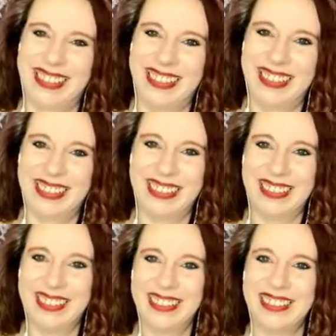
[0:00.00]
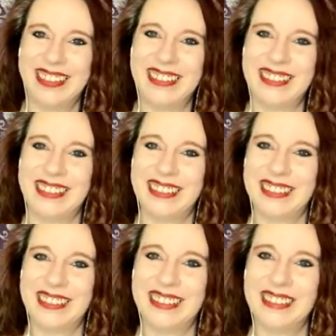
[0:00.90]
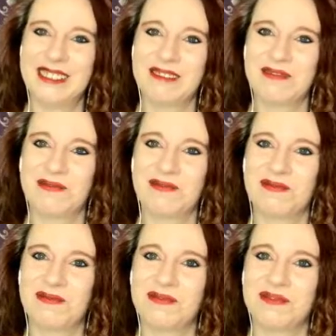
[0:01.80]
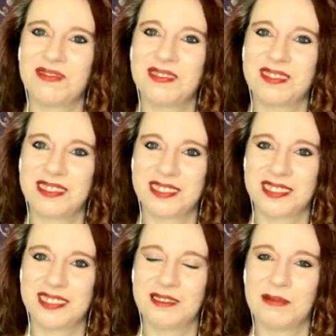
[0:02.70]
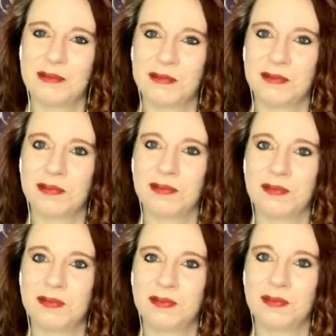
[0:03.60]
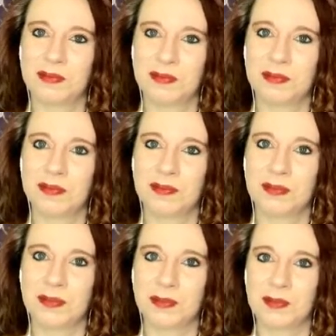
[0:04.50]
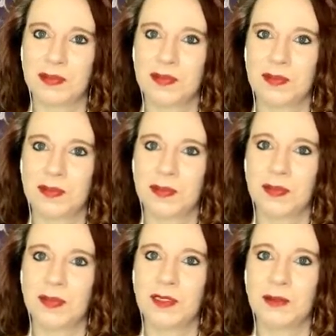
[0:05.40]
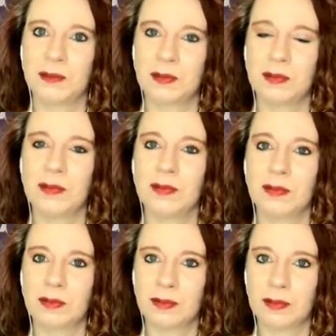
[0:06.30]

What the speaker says: (not speaking)